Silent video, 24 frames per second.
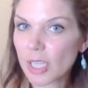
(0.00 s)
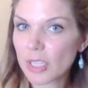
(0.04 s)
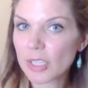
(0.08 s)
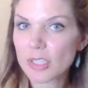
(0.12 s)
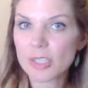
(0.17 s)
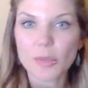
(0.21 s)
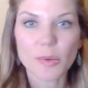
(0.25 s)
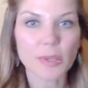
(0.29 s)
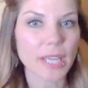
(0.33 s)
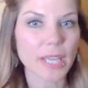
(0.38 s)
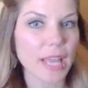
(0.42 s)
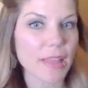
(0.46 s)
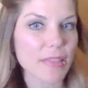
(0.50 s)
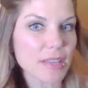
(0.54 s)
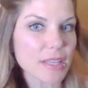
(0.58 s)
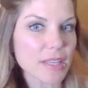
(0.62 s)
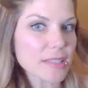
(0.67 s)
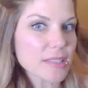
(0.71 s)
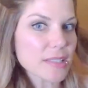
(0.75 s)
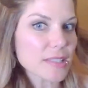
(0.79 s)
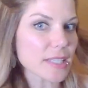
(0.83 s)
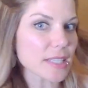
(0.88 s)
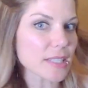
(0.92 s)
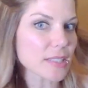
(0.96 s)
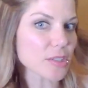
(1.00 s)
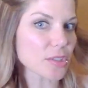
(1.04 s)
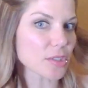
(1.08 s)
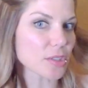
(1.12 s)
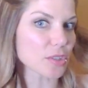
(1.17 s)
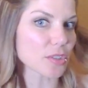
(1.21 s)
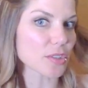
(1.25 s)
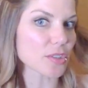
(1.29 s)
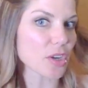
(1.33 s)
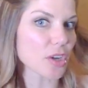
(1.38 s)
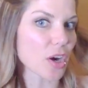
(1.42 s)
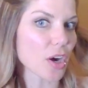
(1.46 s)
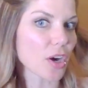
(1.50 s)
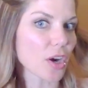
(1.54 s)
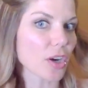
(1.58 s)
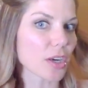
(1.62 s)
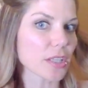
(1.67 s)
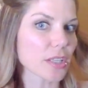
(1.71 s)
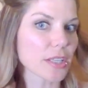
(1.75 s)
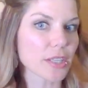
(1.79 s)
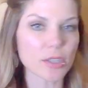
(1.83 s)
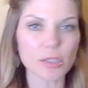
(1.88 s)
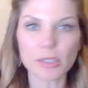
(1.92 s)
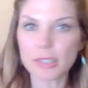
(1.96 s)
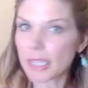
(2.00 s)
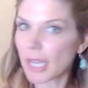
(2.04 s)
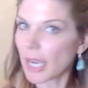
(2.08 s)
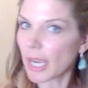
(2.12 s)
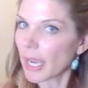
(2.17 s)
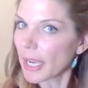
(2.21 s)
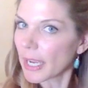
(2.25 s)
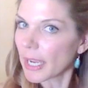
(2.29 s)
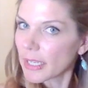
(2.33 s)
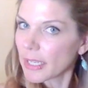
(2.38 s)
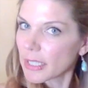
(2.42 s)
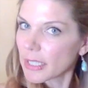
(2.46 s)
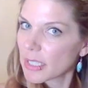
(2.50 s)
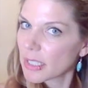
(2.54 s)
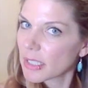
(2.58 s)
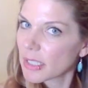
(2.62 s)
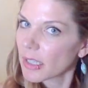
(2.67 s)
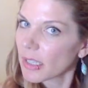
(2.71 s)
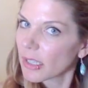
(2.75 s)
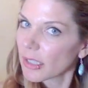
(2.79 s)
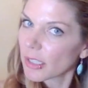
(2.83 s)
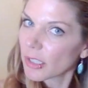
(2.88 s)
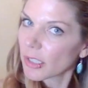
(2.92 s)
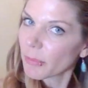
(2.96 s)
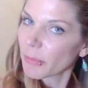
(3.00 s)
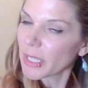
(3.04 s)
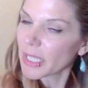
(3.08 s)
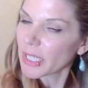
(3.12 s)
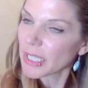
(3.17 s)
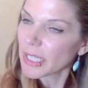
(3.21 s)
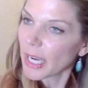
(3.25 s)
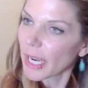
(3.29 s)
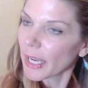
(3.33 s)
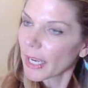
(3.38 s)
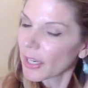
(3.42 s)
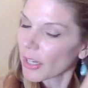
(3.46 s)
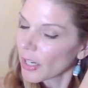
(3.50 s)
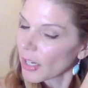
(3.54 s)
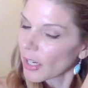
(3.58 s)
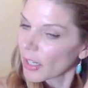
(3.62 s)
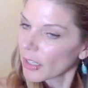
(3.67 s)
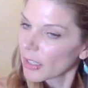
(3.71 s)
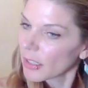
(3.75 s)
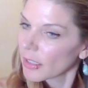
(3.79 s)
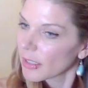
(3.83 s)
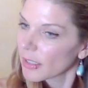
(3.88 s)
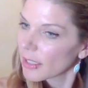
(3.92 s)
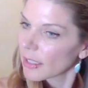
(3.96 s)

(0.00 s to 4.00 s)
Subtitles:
So again, these curls are a little tight, a little bit tighter.